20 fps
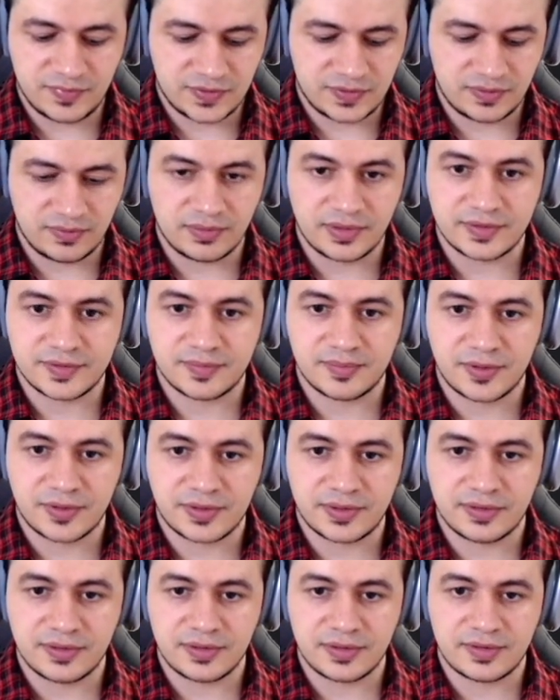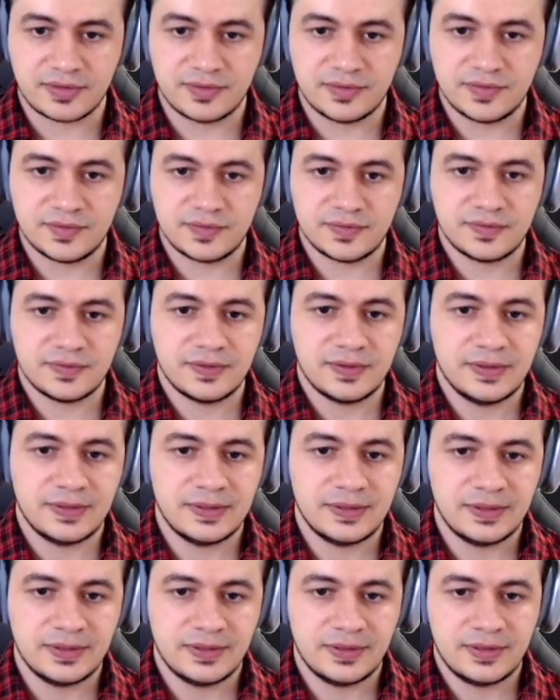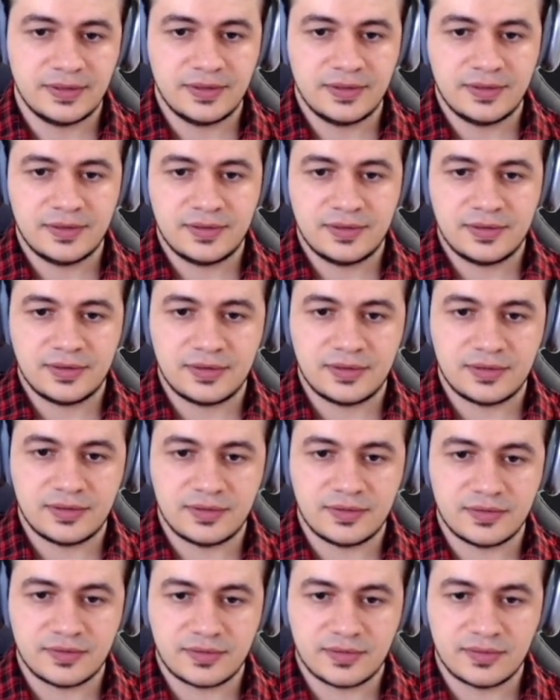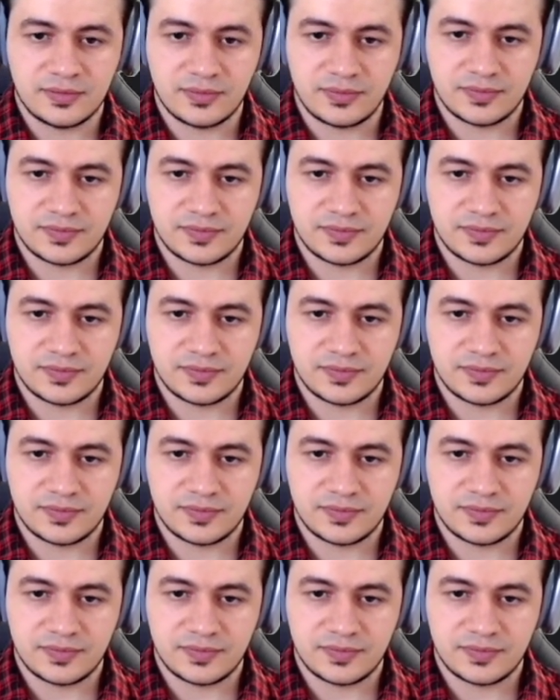So let's mark it like this and go